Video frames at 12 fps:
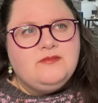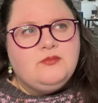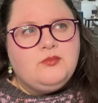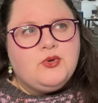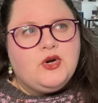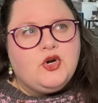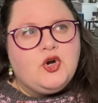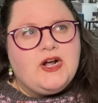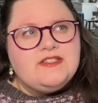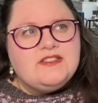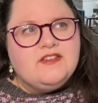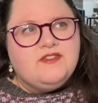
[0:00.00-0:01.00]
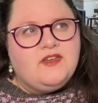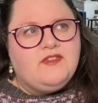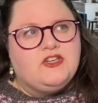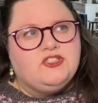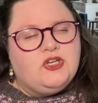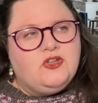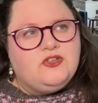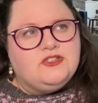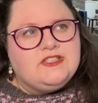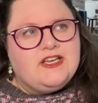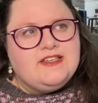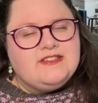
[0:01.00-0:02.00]
progressive evangelical
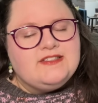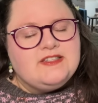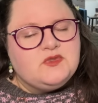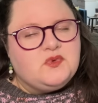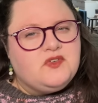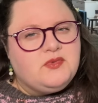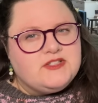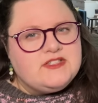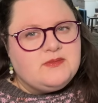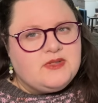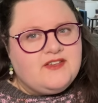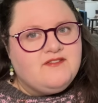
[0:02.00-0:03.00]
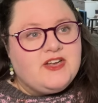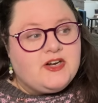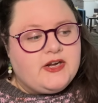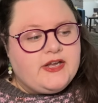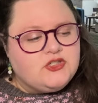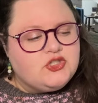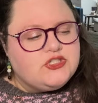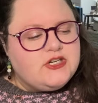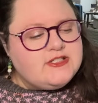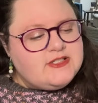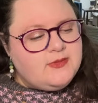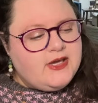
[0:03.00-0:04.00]
days, this would have been something very
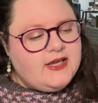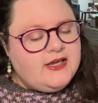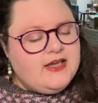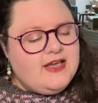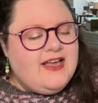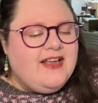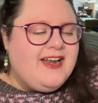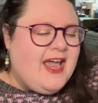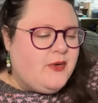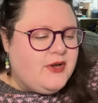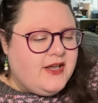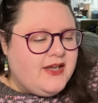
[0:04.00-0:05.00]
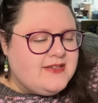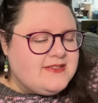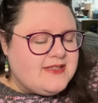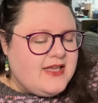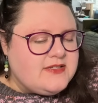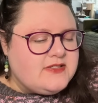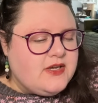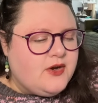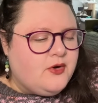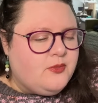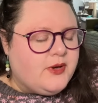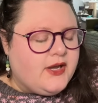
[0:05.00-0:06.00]
interesting to me. Nowadays, less
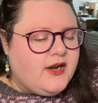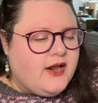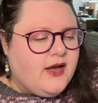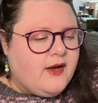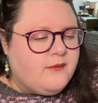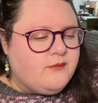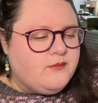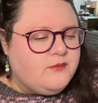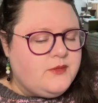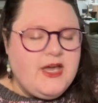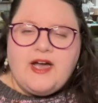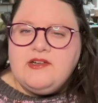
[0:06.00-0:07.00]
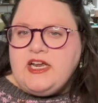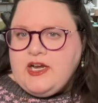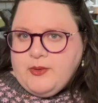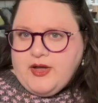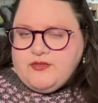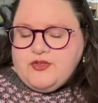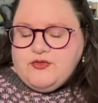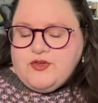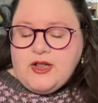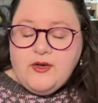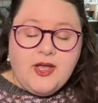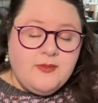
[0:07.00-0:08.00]
so, but um, yeah. Anyway, if you
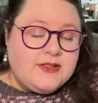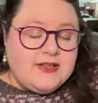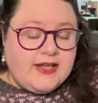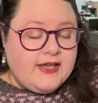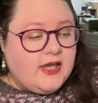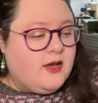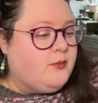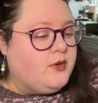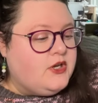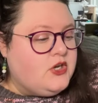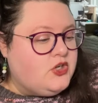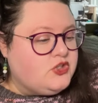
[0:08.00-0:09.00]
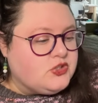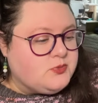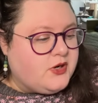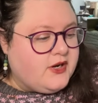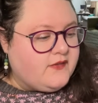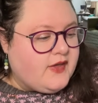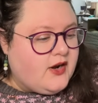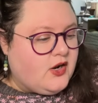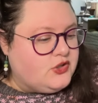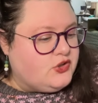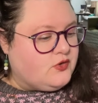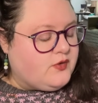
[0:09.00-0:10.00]
follow him and like him, just putting that
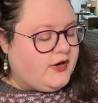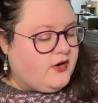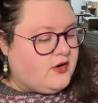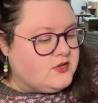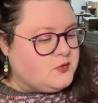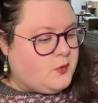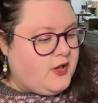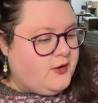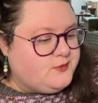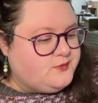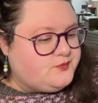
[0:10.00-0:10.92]
on your radar as well.